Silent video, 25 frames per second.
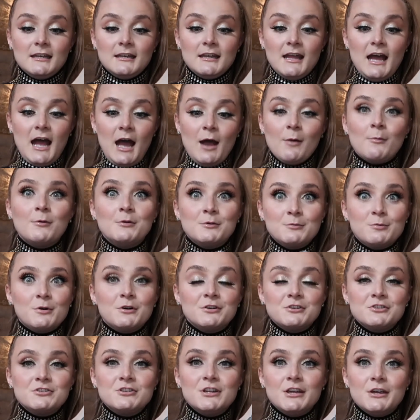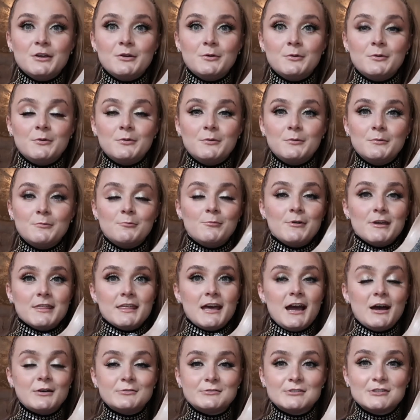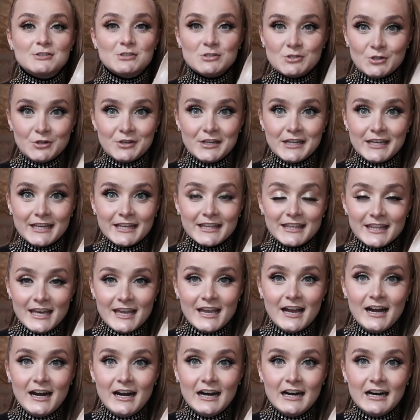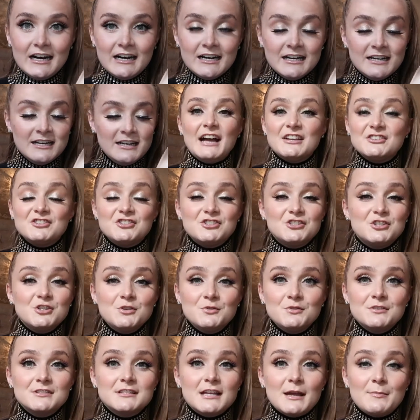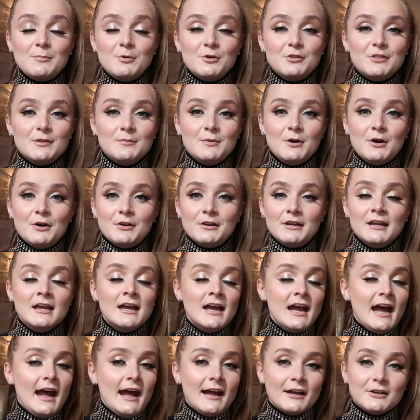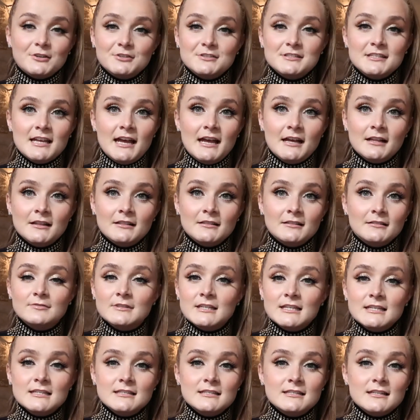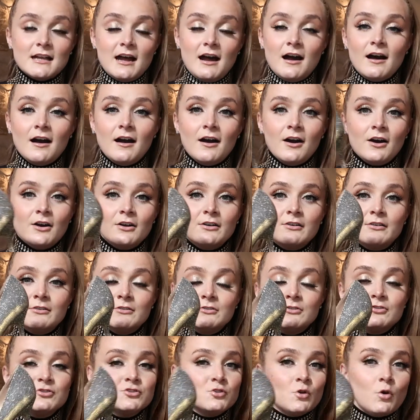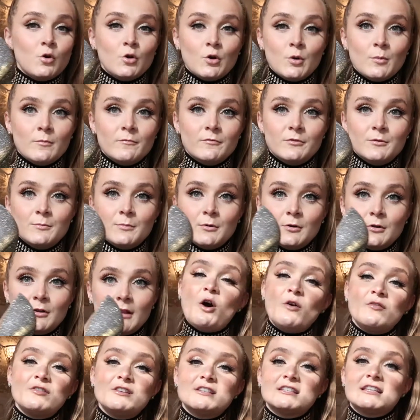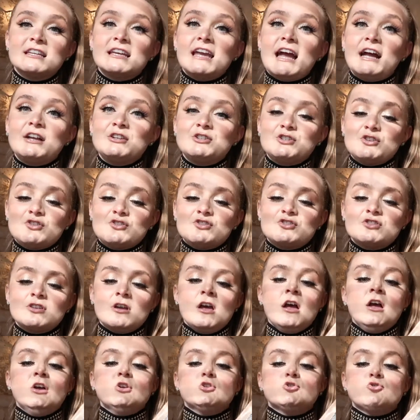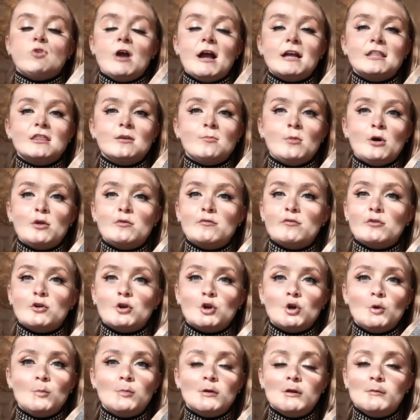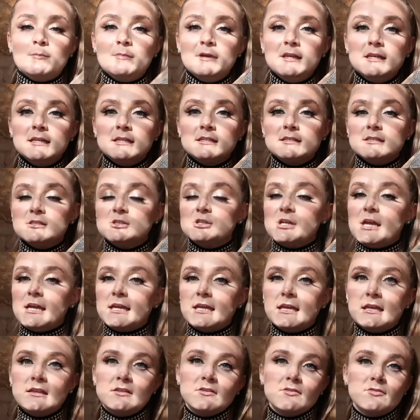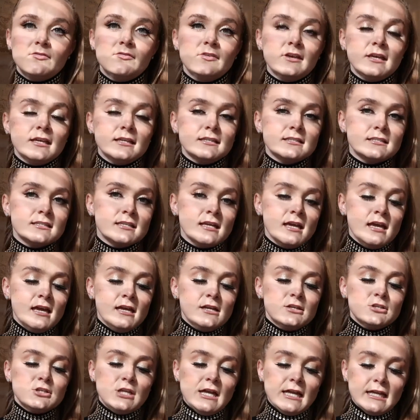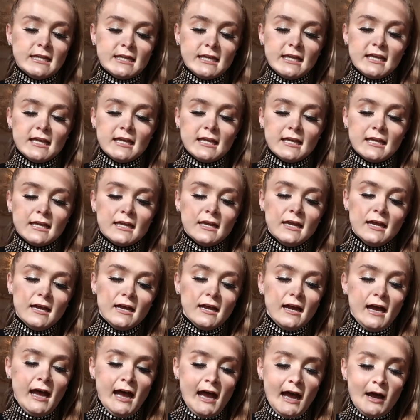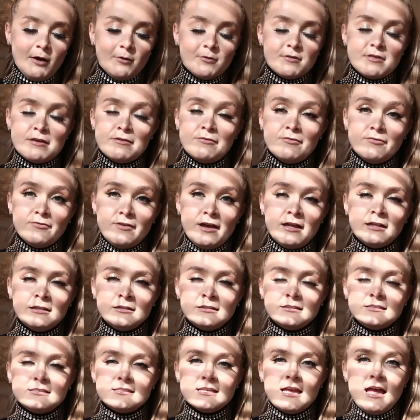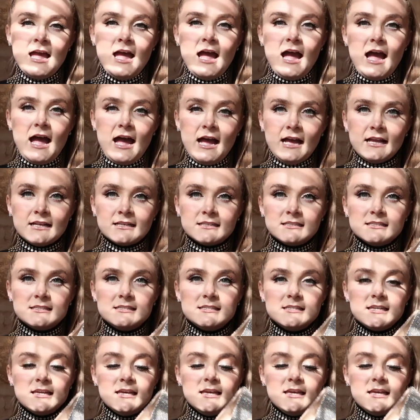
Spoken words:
I would want to, with how stunning they are. As soon as I put them on, I could tell these are so comfortable. Obviously I just tried them on for a couple of minutes, checking the fit, checking how they felt, and